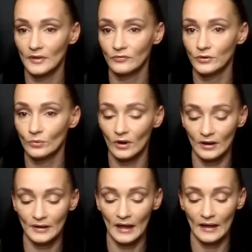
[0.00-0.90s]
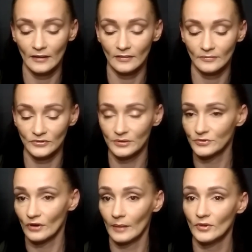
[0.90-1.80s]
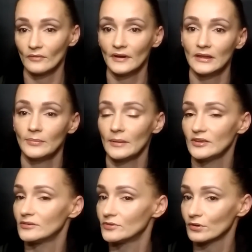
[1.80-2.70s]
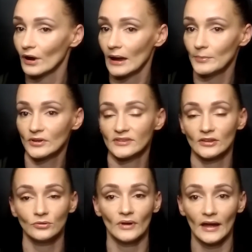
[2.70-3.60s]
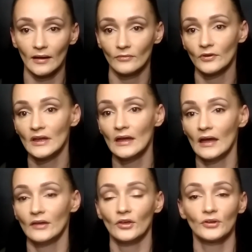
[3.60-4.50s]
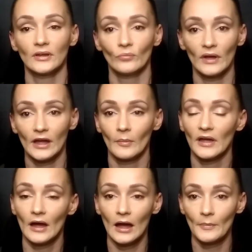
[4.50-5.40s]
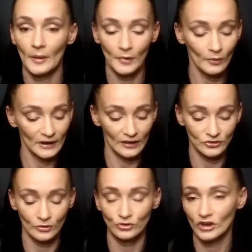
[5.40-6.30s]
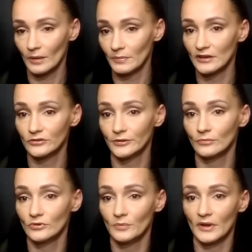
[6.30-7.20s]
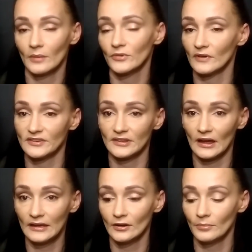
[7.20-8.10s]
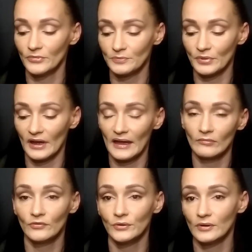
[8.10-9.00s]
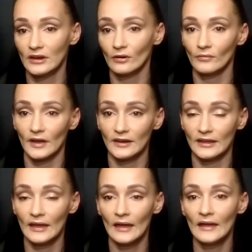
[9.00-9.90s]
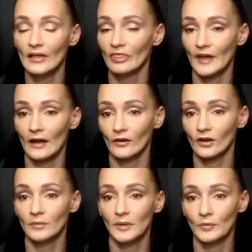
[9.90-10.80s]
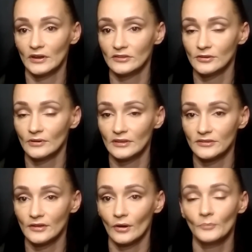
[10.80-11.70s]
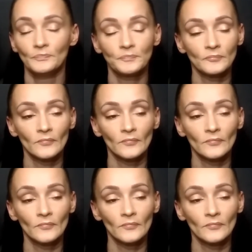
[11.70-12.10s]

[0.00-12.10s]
If you are not subscribed already, maybe subscribe because I do have another giveaway coming up. I'm going out to go shopping soon to pick up the rest of the items, but I have a few here already that are going to be put into it, so...